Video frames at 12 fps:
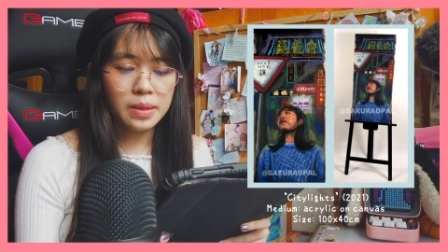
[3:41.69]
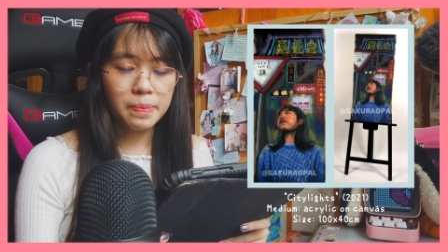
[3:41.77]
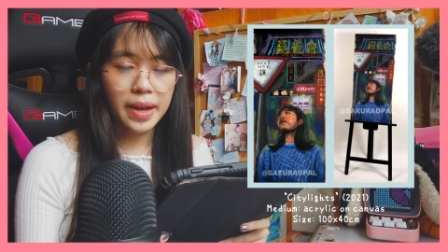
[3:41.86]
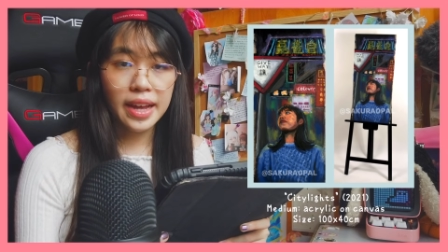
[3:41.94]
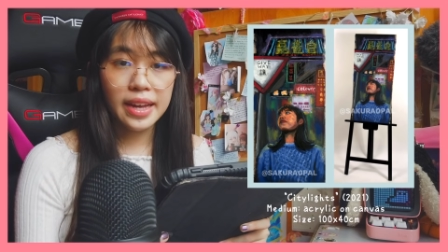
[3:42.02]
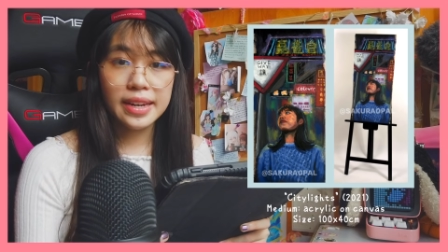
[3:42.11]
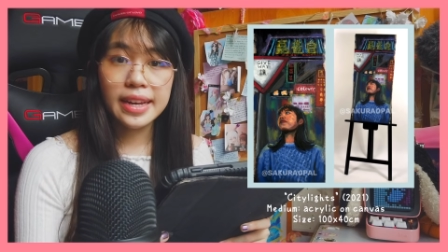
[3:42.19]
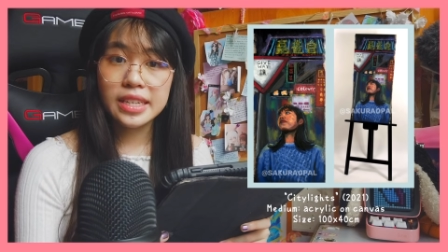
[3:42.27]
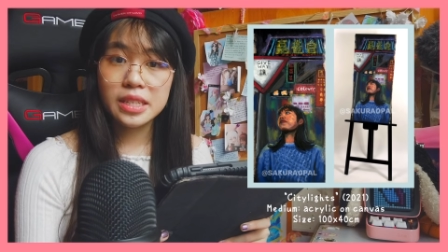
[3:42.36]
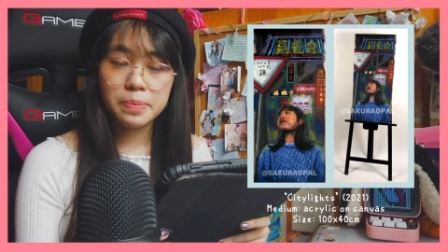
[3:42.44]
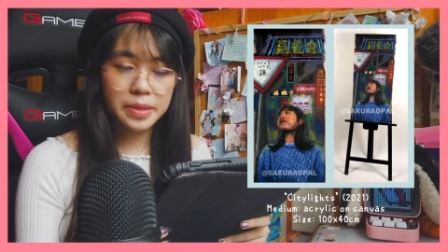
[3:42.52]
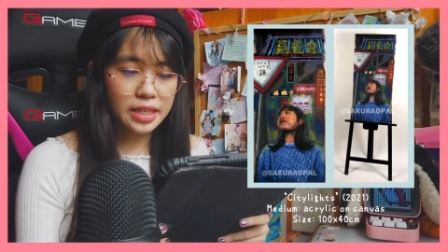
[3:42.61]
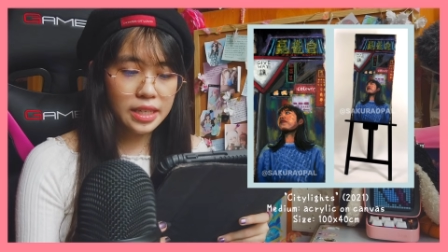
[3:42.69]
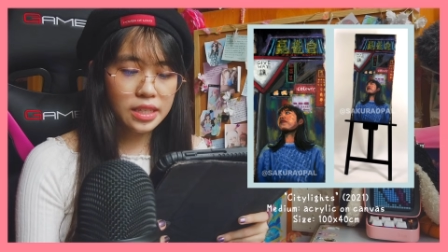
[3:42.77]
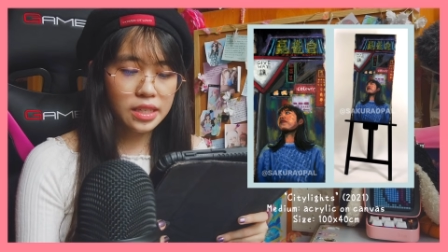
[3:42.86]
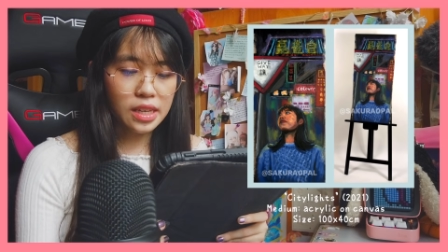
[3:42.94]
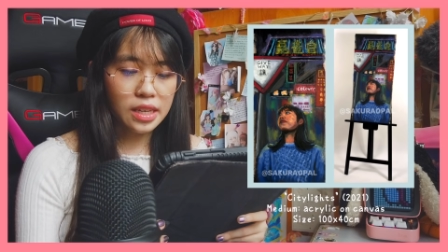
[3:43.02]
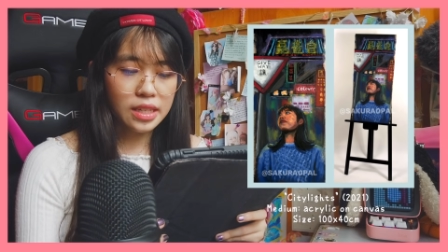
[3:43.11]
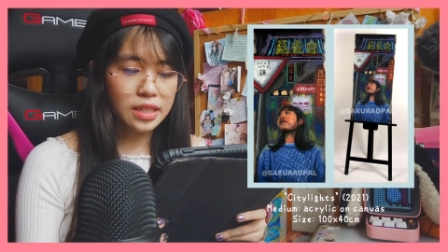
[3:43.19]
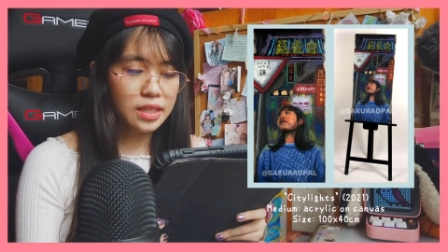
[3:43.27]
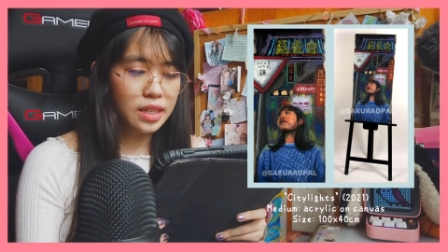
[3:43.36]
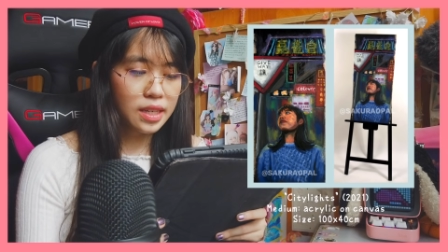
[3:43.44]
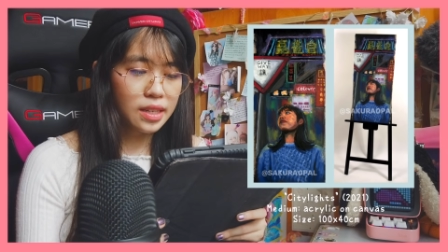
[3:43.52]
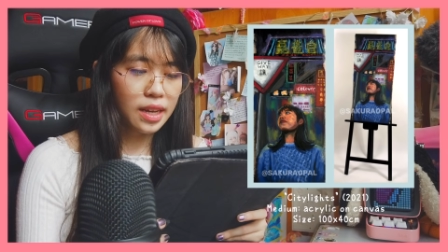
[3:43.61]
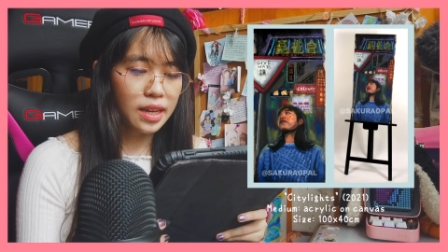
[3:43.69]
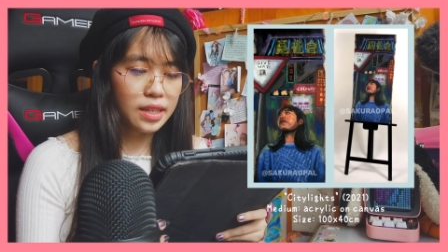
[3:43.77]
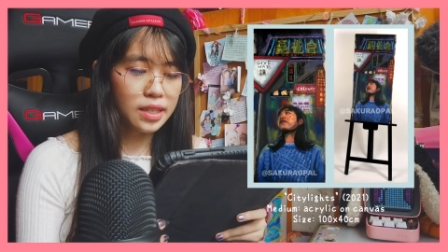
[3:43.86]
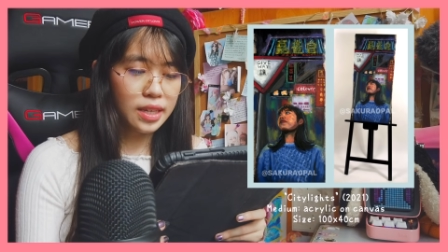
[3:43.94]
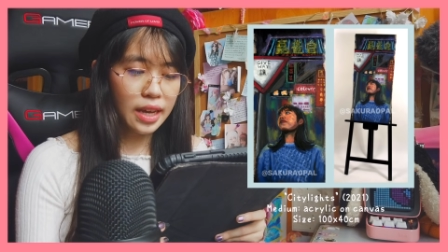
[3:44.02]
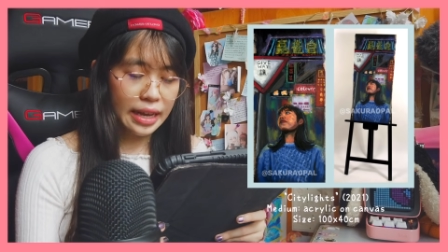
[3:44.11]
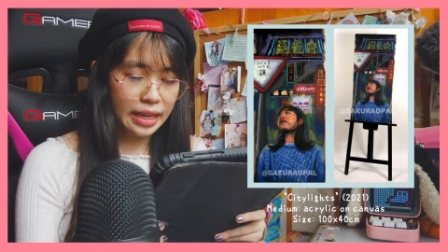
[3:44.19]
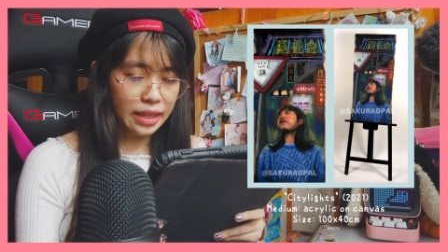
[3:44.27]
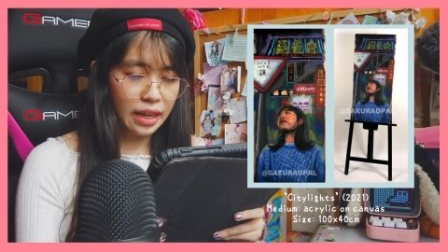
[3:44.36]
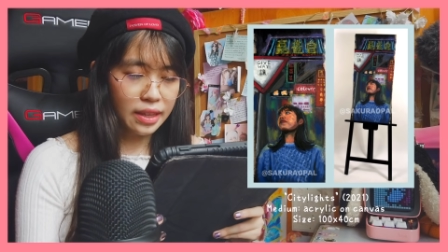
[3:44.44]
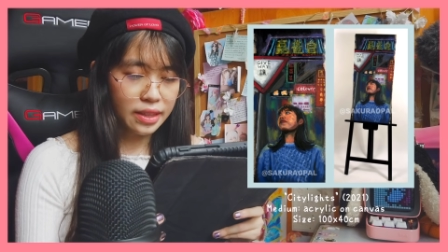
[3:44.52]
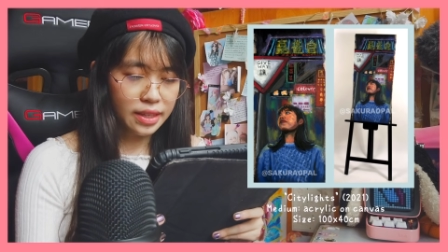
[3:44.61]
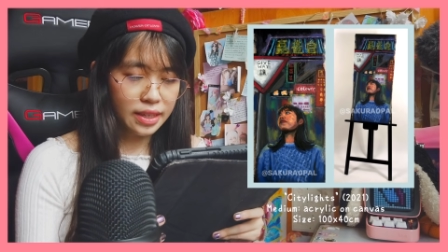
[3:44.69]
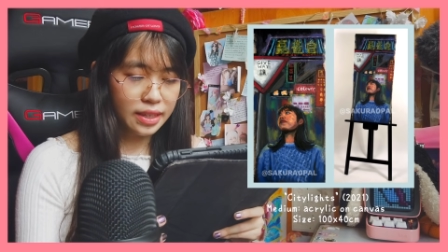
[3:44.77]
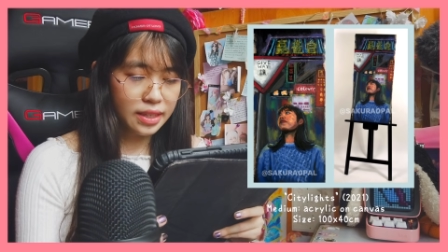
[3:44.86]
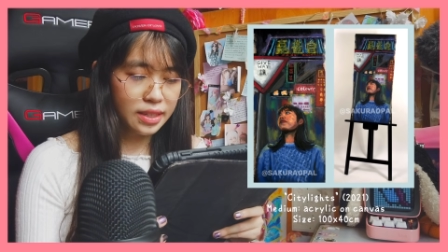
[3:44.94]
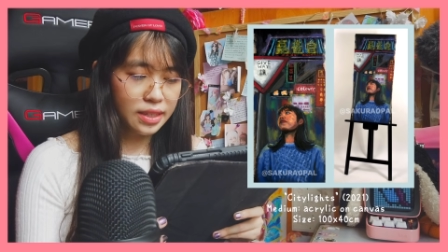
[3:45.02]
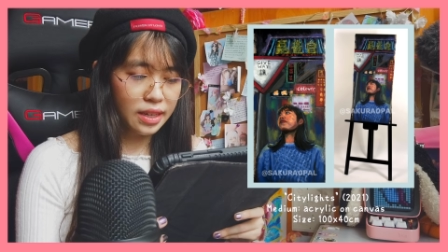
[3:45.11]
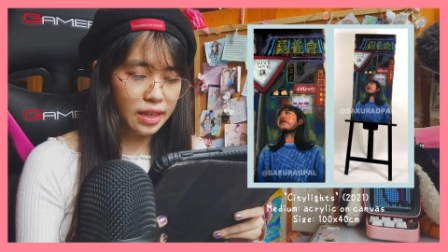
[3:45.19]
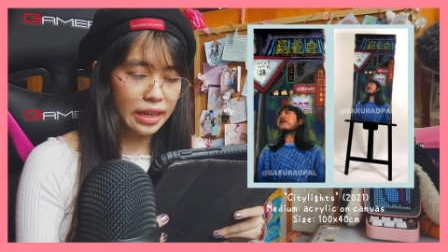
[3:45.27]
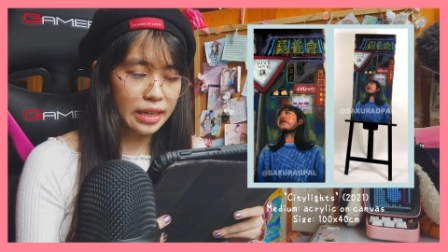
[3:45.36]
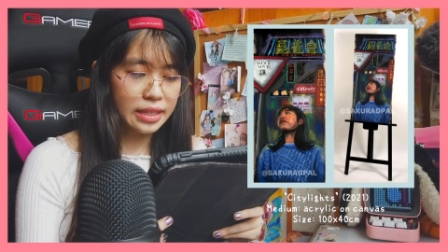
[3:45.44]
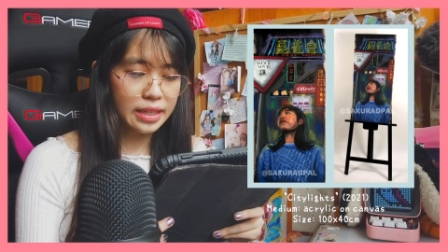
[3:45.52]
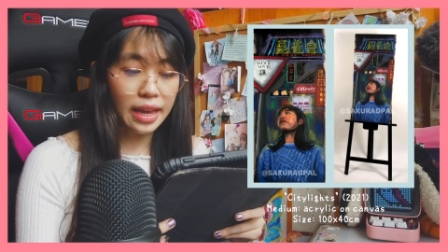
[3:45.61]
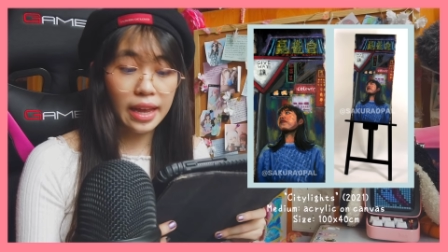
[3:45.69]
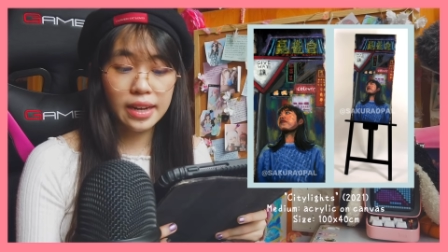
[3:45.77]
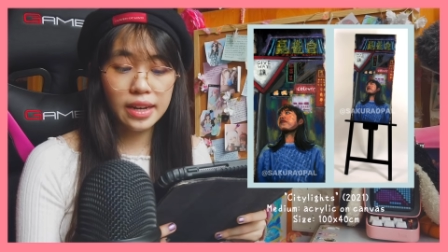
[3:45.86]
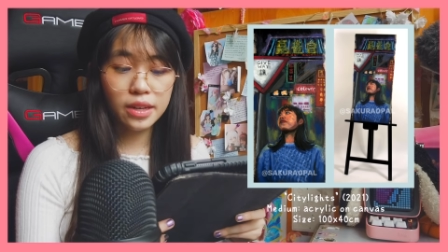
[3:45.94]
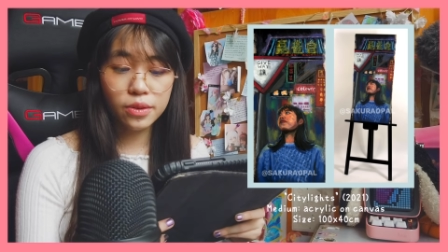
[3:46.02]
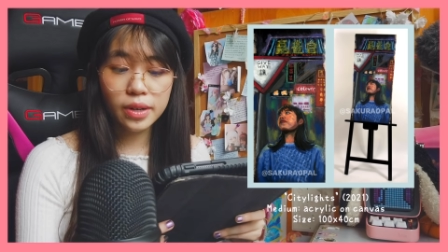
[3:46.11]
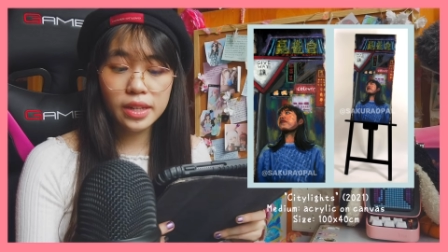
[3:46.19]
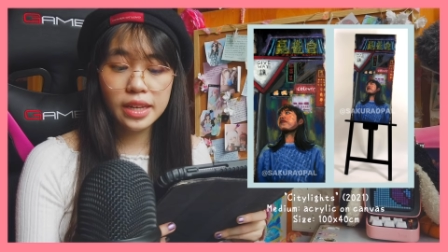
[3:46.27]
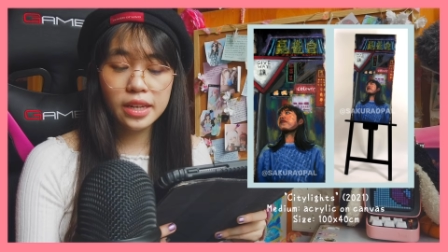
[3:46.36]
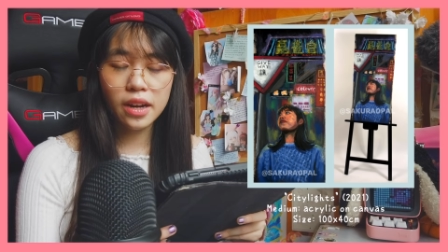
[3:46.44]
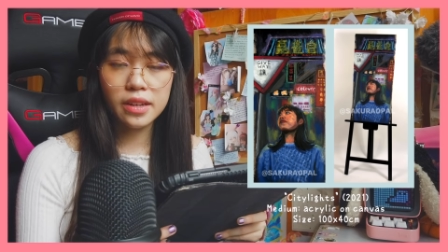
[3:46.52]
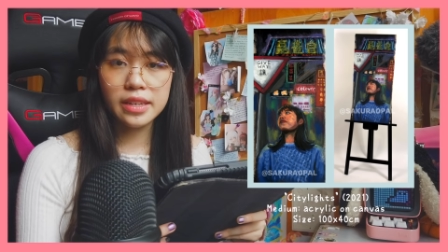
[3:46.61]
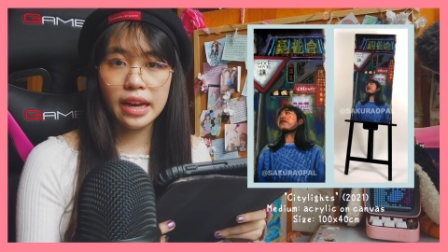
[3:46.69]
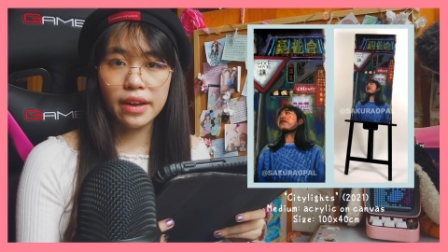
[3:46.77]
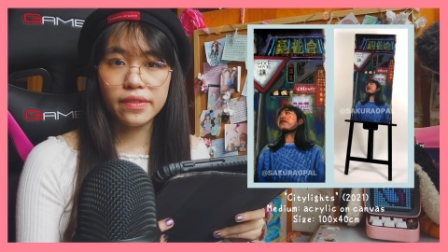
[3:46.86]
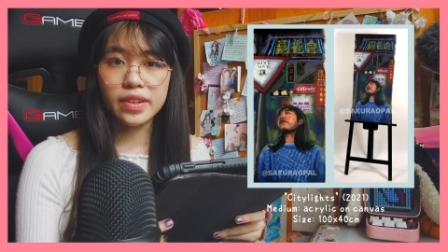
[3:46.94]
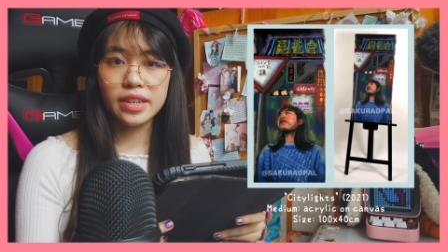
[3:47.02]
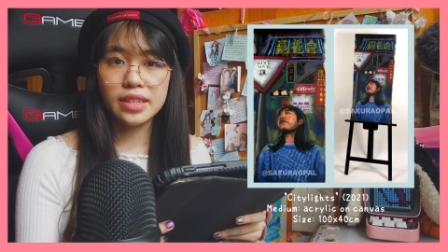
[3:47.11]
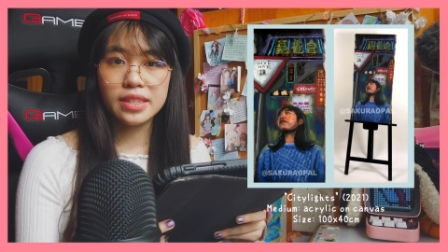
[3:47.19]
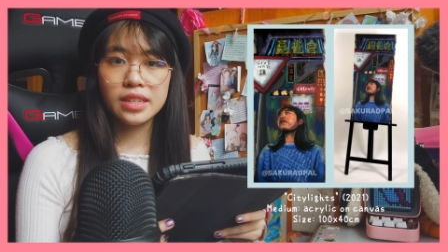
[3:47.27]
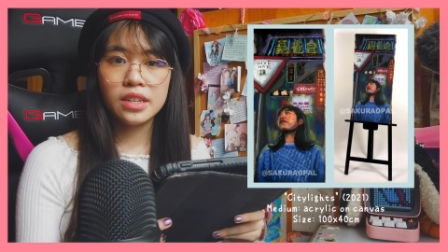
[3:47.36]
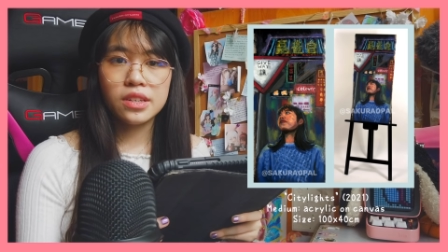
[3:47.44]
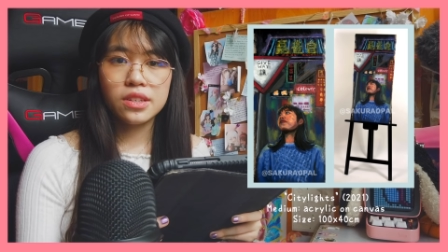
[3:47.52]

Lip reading: My next piece is City Lights, and this is an acrylic on canvas.